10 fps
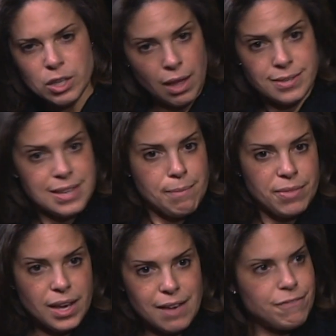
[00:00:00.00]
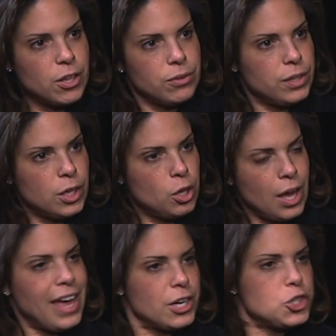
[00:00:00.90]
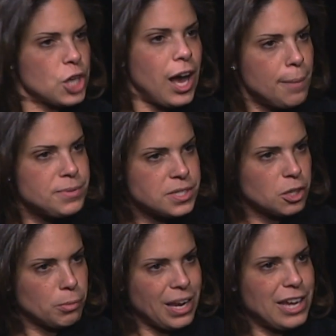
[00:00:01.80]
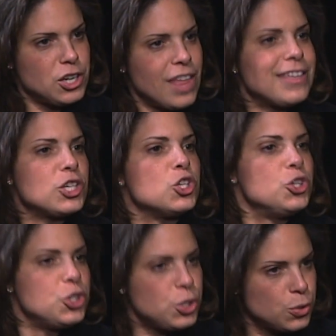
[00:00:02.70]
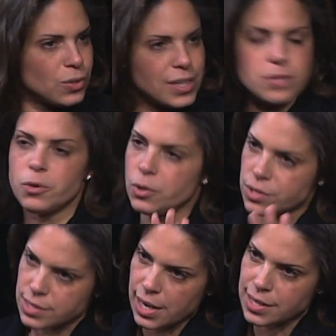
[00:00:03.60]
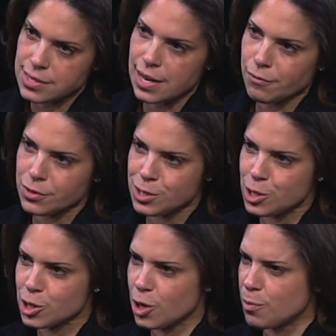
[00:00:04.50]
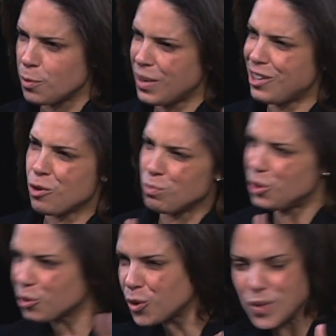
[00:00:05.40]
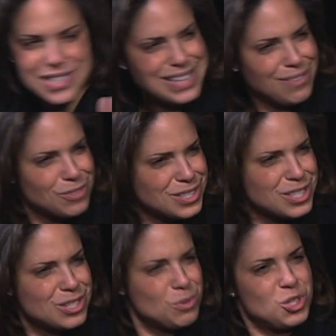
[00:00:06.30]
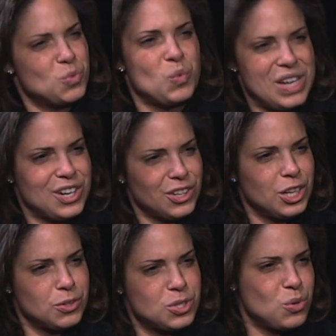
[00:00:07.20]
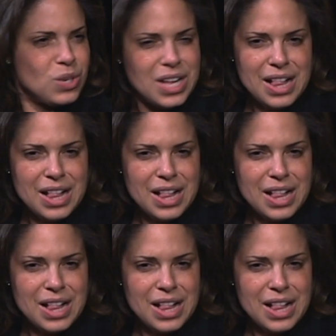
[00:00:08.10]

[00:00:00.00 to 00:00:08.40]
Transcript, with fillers: A same thing. I felt I had a job still, but I had nothing to do. And they said, well, you could stay in San Francisco, but we had no bureau in San Francisco. It was just weird, you know. So